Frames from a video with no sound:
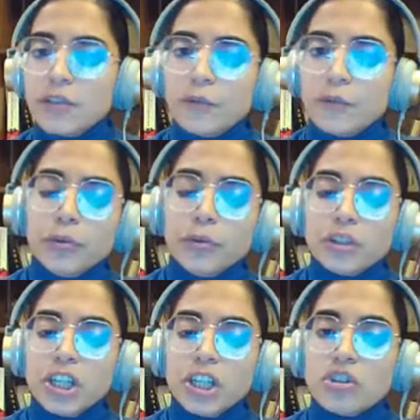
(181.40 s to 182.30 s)
case of pure
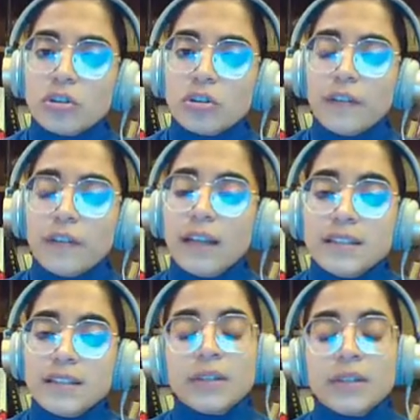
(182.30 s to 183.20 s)
rotation, the
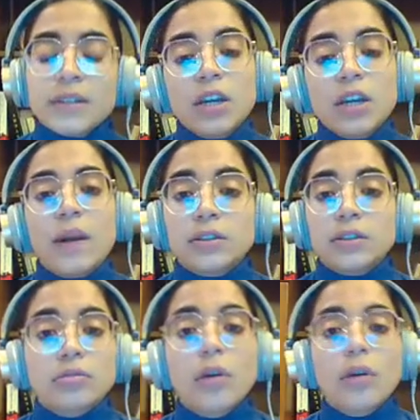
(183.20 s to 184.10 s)
velocity was equal
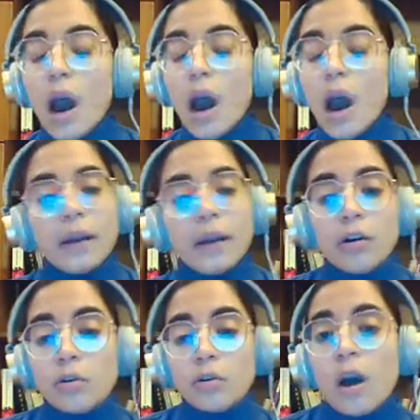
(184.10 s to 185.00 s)
to
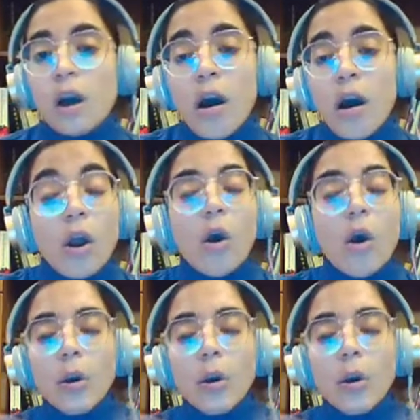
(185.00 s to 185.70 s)
omega cross R,